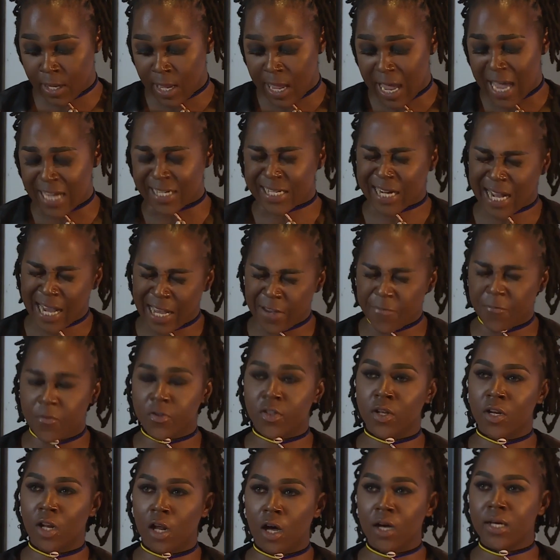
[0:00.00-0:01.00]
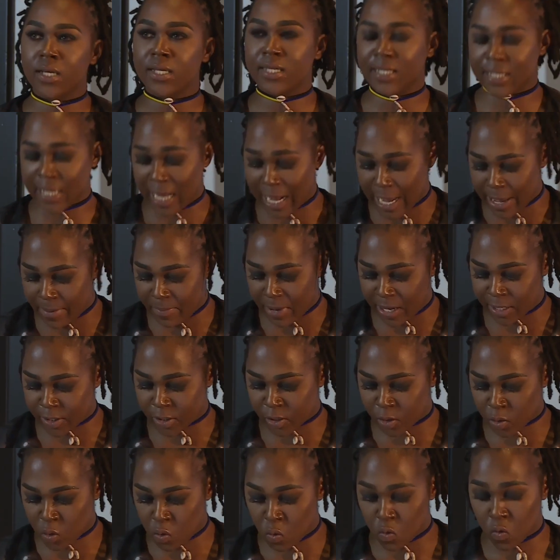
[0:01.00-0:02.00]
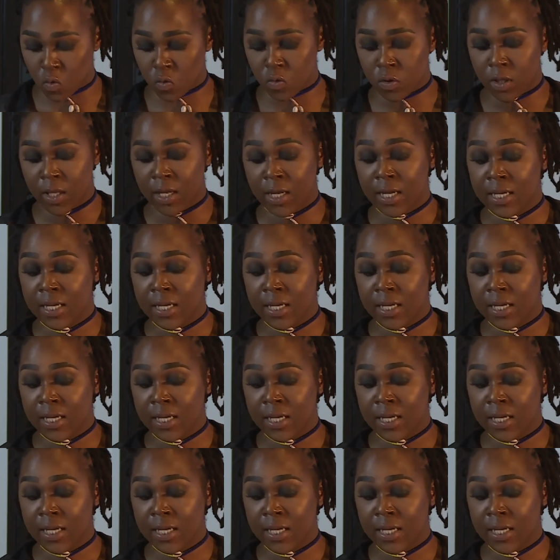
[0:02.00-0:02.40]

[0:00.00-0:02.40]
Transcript: And I, for the longest time at school,